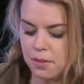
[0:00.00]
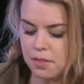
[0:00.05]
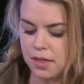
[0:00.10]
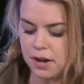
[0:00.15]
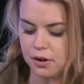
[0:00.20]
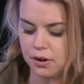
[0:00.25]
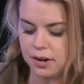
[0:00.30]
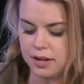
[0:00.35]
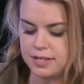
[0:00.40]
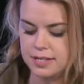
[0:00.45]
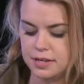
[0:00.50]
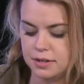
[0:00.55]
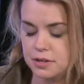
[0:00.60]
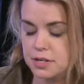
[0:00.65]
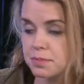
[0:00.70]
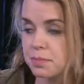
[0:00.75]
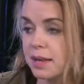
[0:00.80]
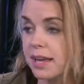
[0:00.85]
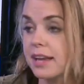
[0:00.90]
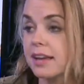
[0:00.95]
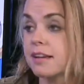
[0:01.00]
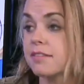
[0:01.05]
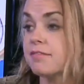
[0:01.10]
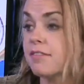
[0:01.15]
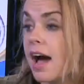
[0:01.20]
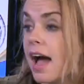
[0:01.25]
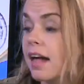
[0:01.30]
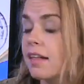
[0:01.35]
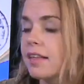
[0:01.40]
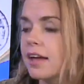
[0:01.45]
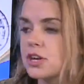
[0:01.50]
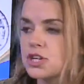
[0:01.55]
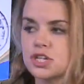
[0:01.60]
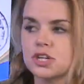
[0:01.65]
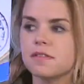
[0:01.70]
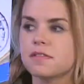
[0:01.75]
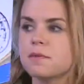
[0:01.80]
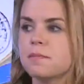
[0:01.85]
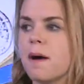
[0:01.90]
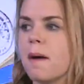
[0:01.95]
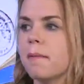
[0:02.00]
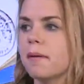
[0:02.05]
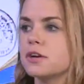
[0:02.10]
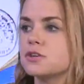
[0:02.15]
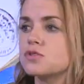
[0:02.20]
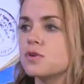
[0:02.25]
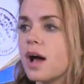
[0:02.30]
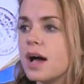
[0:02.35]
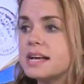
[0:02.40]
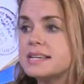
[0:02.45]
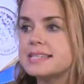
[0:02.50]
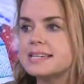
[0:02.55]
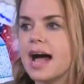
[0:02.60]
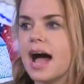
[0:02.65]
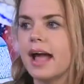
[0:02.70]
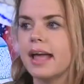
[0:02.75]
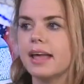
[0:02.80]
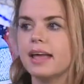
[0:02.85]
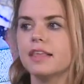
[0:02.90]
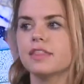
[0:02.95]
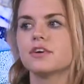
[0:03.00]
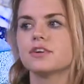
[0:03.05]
that are considered to be in a violation of the public trust, i.e.